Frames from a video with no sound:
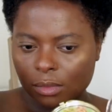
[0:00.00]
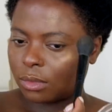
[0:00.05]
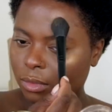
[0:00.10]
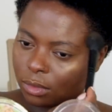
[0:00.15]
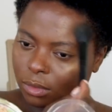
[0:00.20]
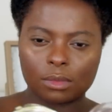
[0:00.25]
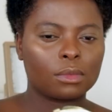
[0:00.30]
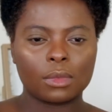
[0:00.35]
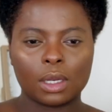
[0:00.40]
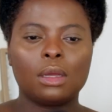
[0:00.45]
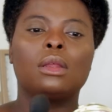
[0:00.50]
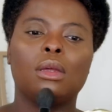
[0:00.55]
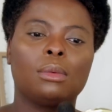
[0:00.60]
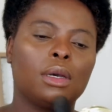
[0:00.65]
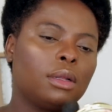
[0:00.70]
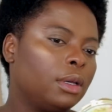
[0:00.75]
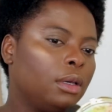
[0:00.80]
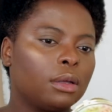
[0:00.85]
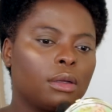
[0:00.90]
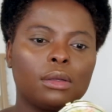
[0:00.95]
that's
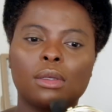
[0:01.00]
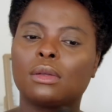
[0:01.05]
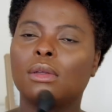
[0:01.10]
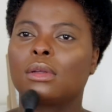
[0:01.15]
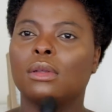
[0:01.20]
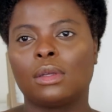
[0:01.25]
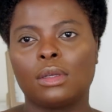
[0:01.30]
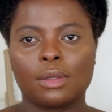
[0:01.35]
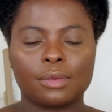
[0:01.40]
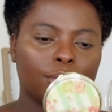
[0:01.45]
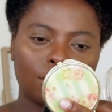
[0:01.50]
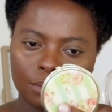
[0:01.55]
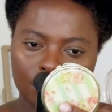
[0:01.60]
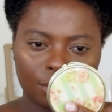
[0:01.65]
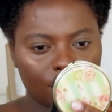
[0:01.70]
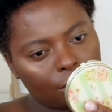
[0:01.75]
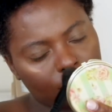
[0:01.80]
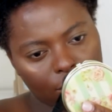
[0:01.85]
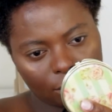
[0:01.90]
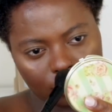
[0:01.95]
enough ODing on the
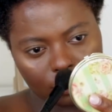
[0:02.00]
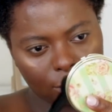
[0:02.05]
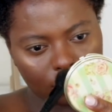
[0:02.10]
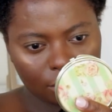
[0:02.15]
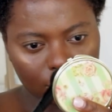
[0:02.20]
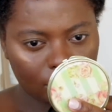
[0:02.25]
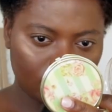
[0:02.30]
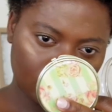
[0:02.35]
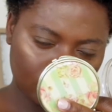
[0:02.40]
highlight.